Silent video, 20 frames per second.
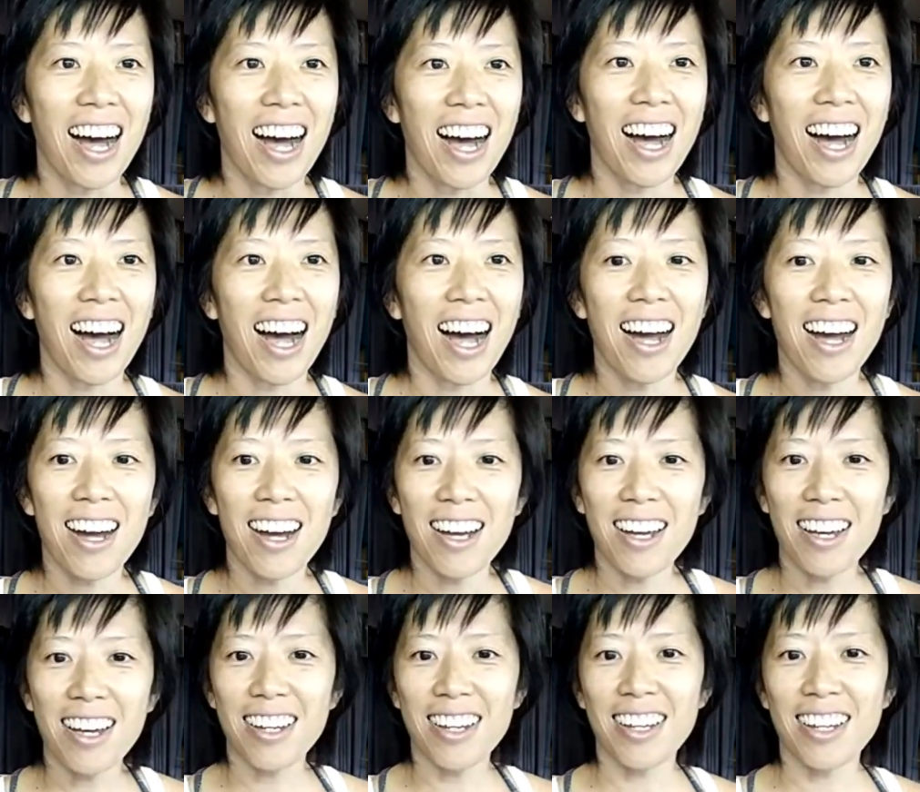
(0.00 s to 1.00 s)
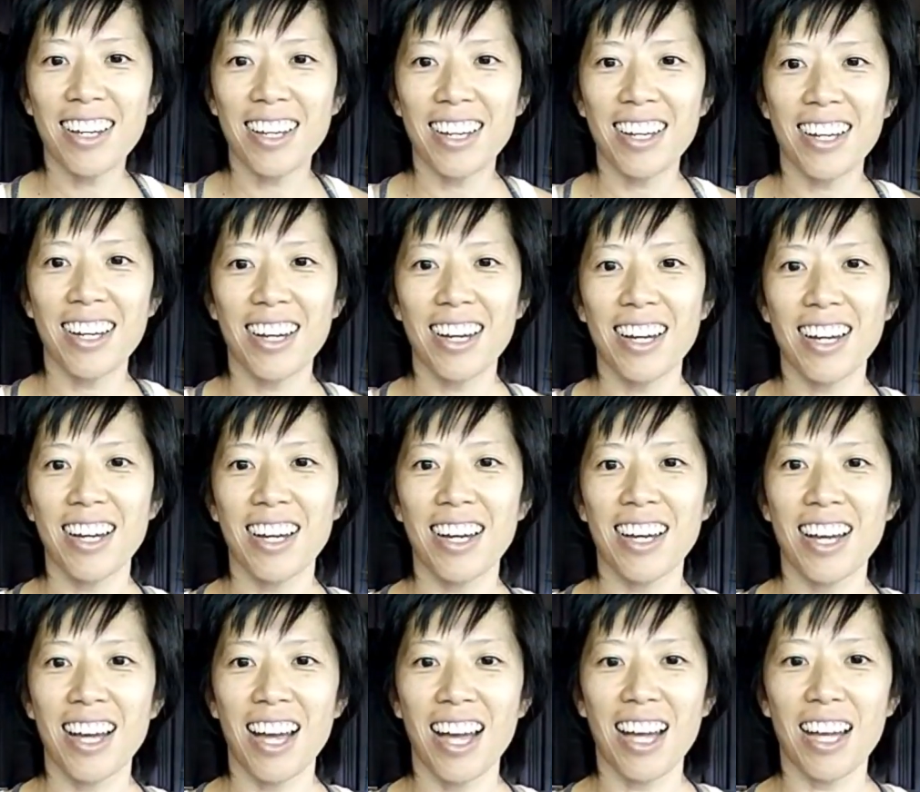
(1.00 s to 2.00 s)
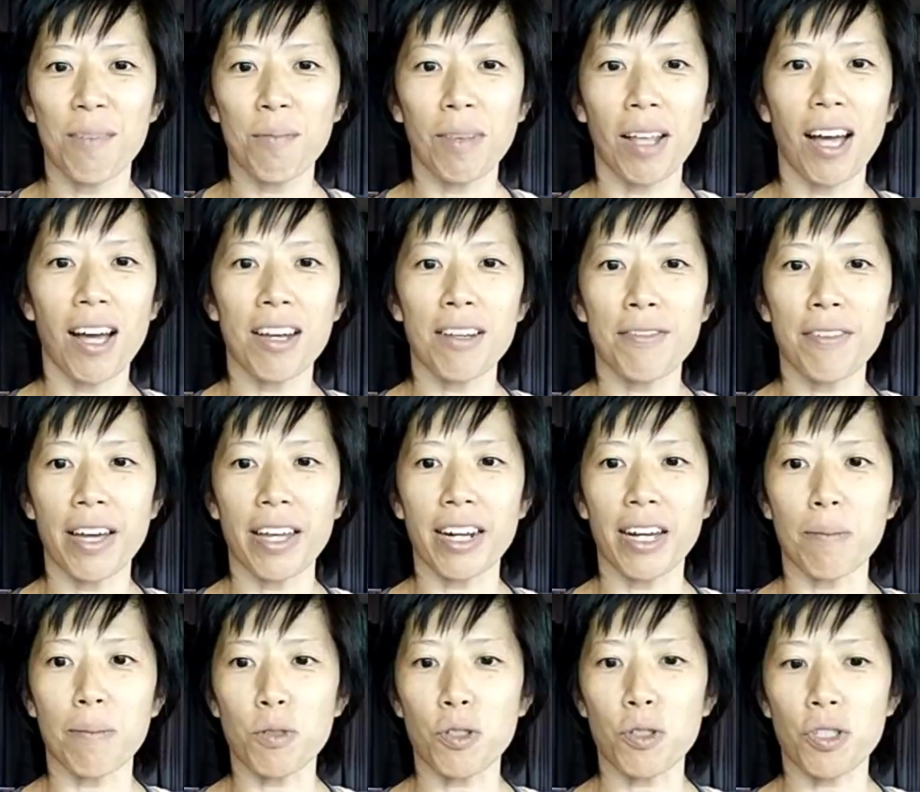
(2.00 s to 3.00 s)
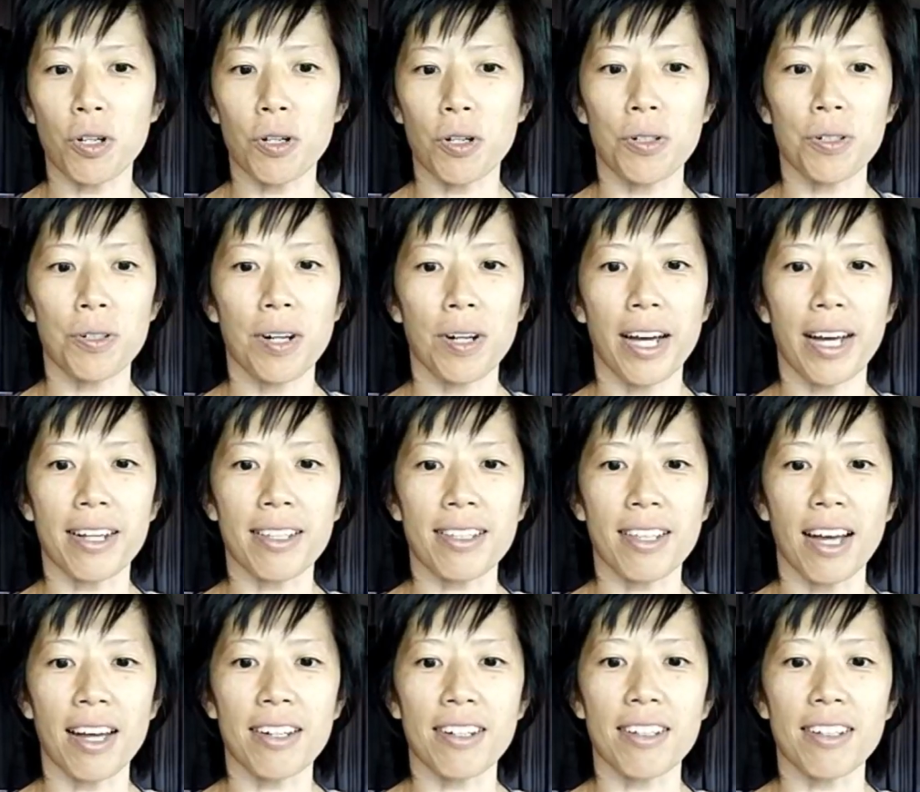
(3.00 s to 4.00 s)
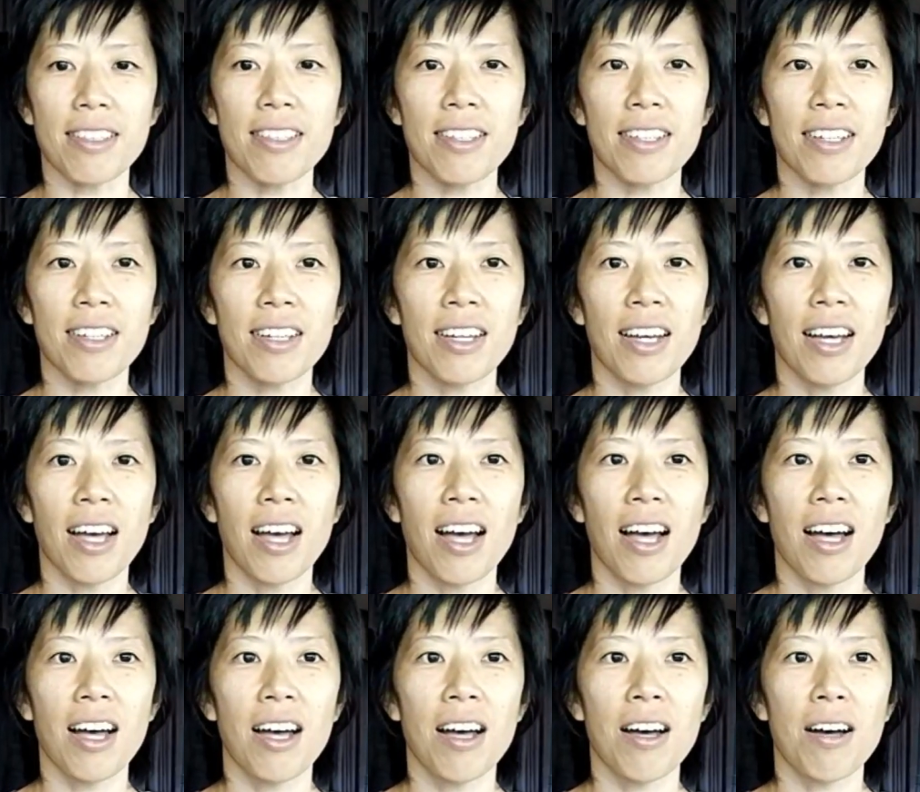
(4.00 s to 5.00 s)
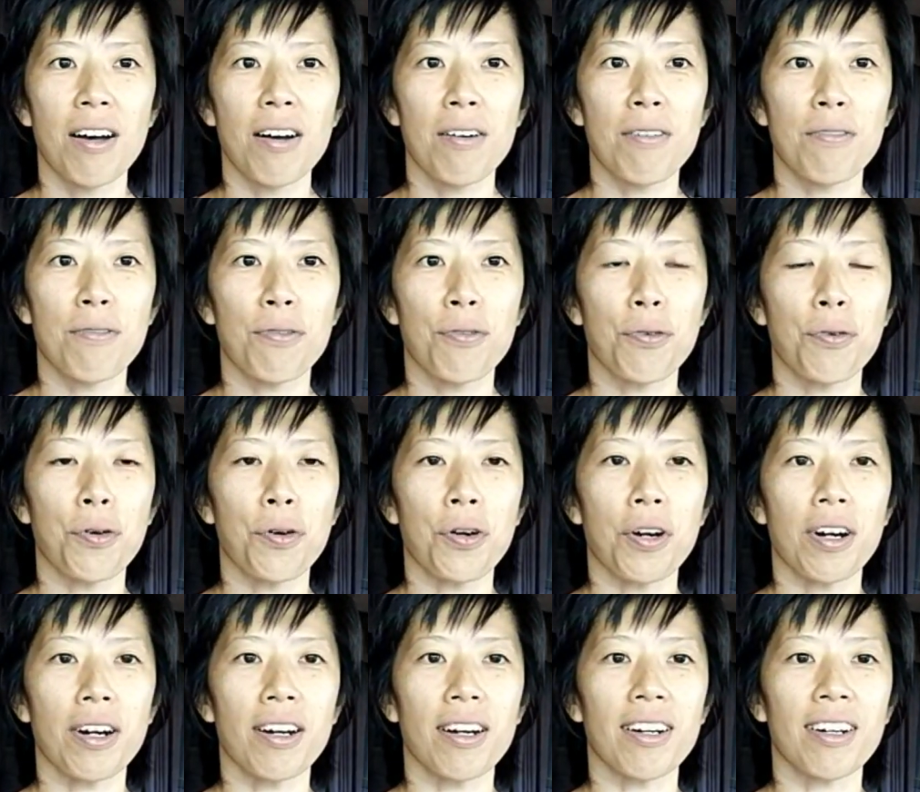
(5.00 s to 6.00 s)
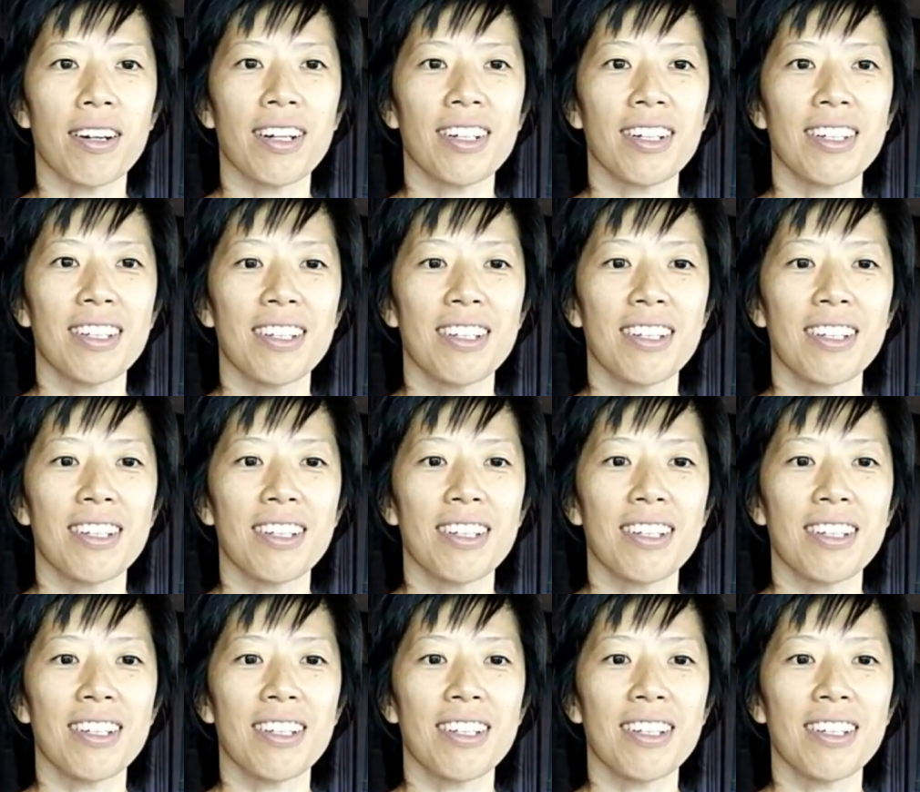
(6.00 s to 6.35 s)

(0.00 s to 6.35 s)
I am live and I'm so excited for